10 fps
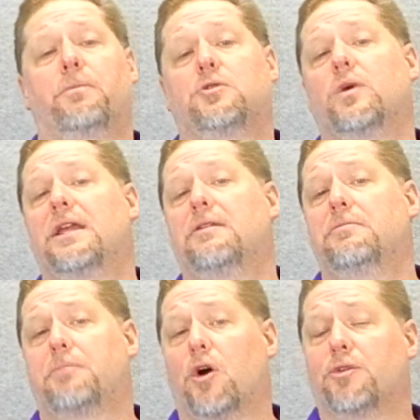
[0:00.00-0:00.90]

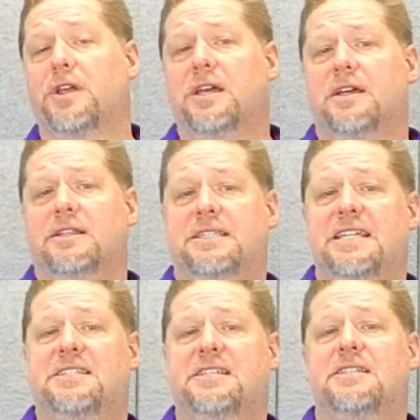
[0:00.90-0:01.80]
between both
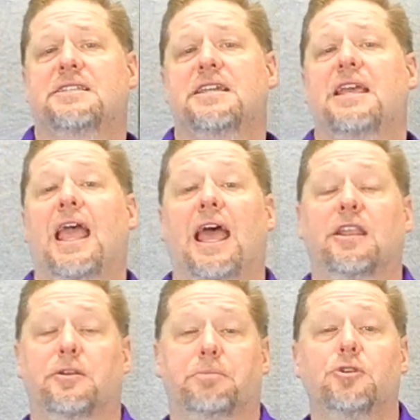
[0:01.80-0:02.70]
DCC
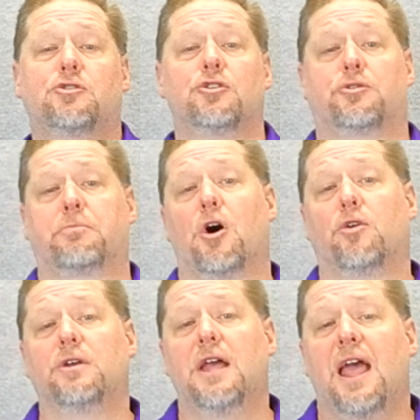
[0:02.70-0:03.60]
and the Bluetooth
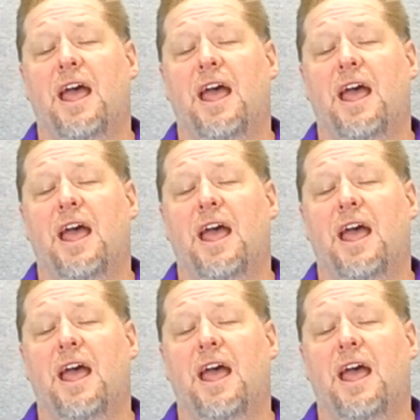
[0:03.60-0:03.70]
mode.